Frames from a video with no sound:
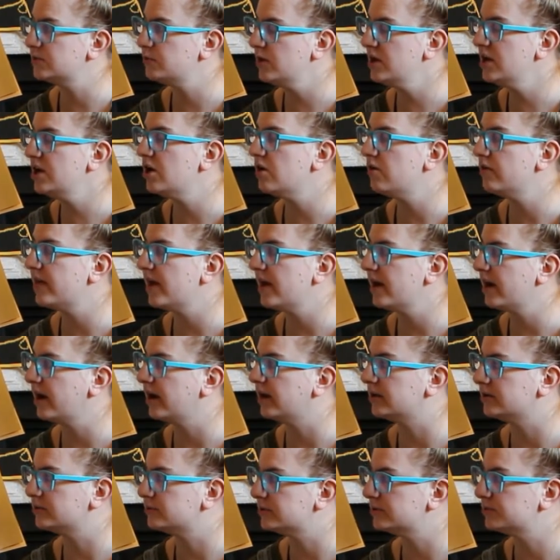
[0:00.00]
would know that
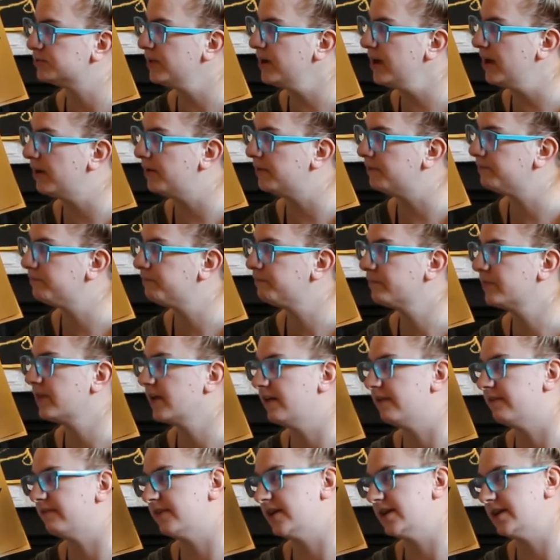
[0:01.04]
Harold was real.
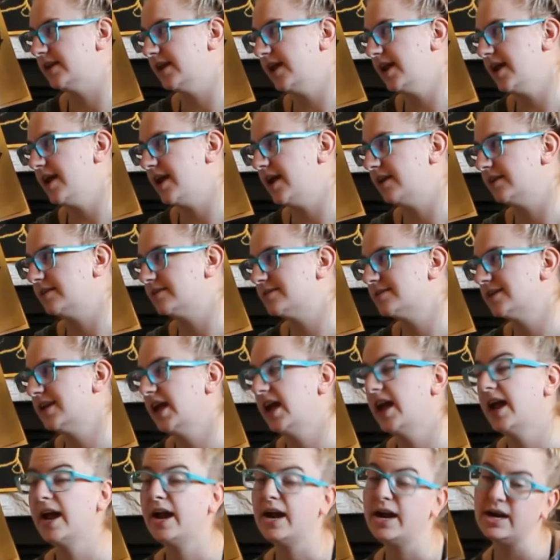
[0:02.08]
If he didn't,
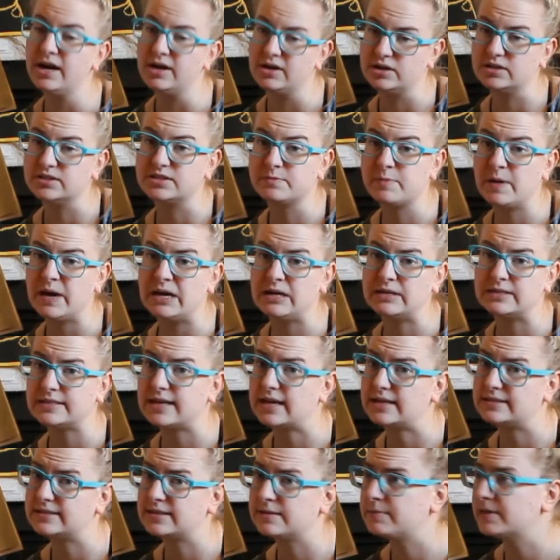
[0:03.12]
Harold's parents
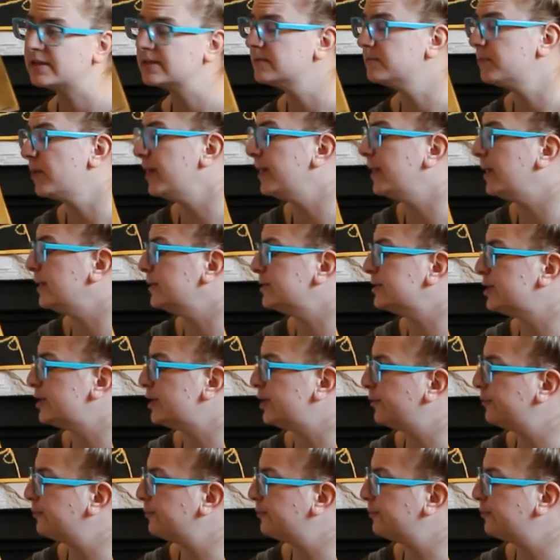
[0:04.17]
had some explaining to do.